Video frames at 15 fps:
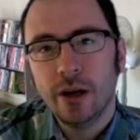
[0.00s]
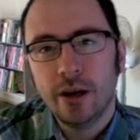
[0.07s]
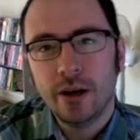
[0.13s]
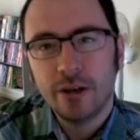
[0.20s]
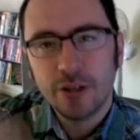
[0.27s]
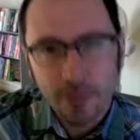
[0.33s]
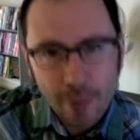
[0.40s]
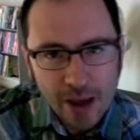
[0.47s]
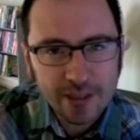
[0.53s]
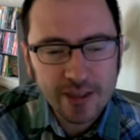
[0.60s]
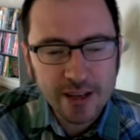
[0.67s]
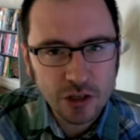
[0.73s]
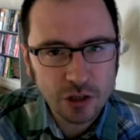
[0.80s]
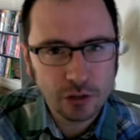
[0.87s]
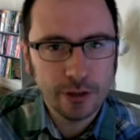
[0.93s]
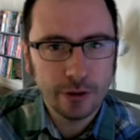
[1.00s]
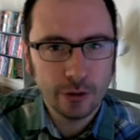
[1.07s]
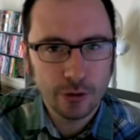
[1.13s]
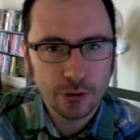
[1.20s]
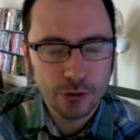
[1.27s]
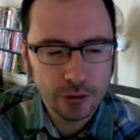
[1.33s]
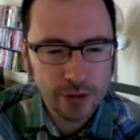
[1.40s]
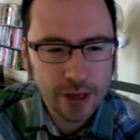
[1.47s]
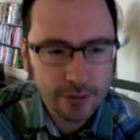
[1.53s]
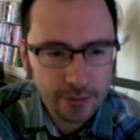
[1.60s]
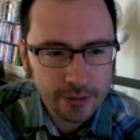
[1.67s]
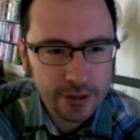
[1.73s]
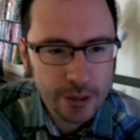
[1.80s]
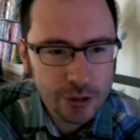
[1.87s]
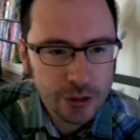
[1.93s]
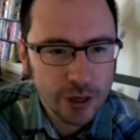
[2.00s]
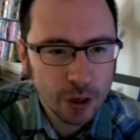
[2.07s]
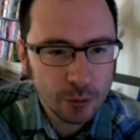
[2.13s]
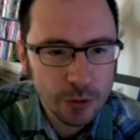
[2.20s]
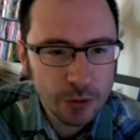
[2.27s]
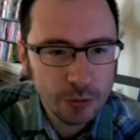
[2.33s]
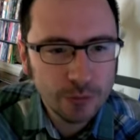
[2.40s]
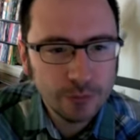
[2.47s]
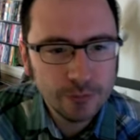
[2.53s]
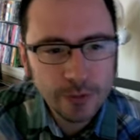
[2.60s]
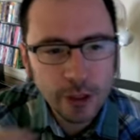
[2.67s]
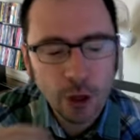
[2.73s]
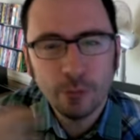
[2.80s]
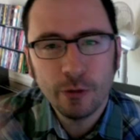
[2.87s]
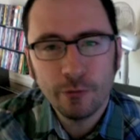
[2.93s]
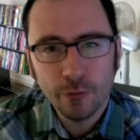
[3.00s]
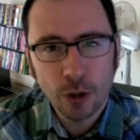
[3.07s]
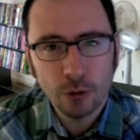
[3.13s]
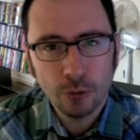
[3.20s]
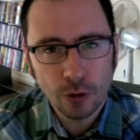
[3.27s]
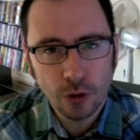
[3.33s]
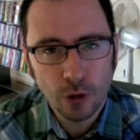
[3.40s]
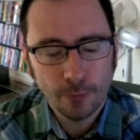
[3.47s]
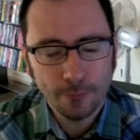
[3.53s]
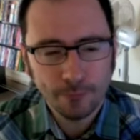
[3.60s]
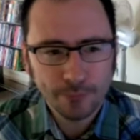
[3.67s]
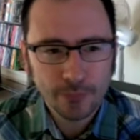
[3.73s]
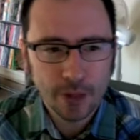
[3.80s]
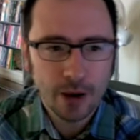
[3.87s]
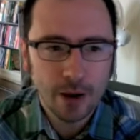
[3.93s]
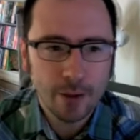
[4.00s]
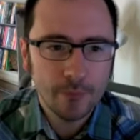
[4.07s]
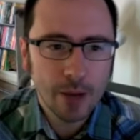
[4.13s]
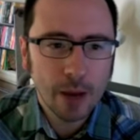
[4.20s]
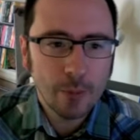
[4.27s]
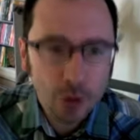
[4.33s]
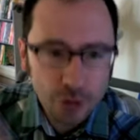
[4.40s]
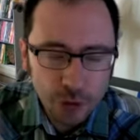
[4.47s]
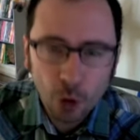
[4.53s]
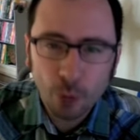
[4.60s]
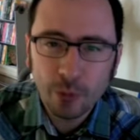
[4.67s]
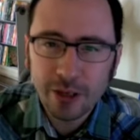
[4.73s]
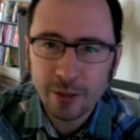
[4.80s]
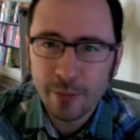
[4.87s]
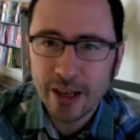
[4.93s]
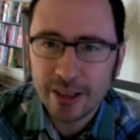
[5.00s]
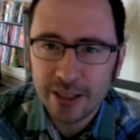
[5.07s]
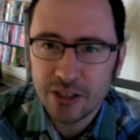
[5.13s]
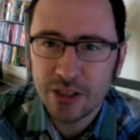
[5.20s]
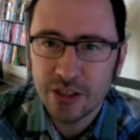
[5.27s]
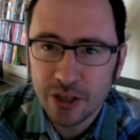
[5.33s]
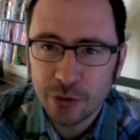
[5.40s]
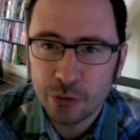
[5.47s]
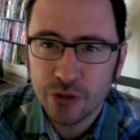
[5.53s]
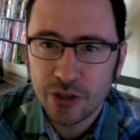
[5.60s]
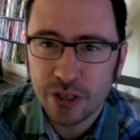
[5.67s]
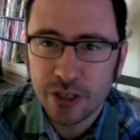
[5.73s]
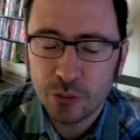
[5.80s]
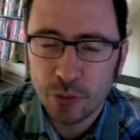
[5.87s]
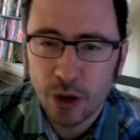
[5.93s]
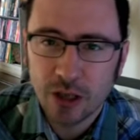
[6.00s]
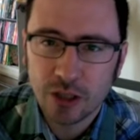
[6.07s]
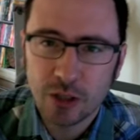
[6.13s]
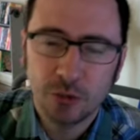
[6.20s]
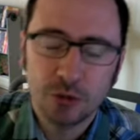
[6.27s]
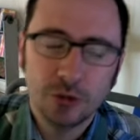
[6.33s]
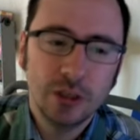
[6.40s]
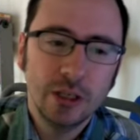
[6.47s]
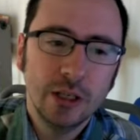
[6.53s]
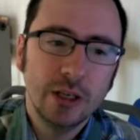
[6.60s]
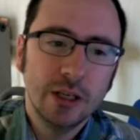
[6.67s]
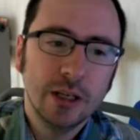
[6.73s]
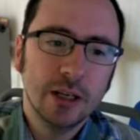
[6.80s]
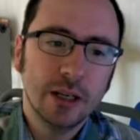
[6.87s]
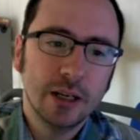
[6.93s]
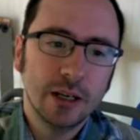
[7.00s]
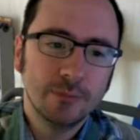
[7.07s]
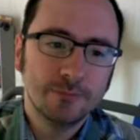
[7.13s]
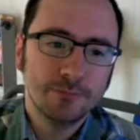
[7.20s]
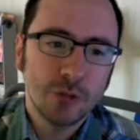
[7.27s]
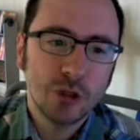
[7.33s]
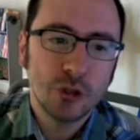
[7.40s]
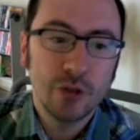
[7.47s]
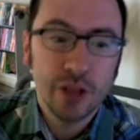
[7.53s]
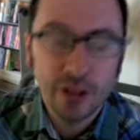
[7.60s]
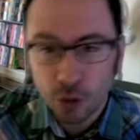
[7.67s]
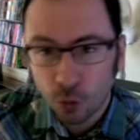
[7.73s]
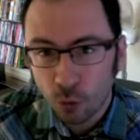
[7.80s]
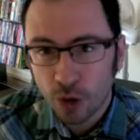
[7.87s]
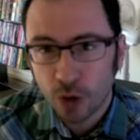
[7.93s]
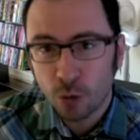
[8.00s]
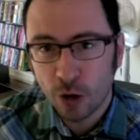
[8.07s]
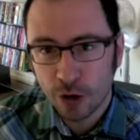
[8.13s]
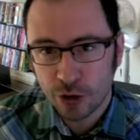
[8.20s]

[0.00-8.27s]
to make things clearer, so that should help you follow along. I'm also hoping to make this as interesting as possible, so that you'll want to watch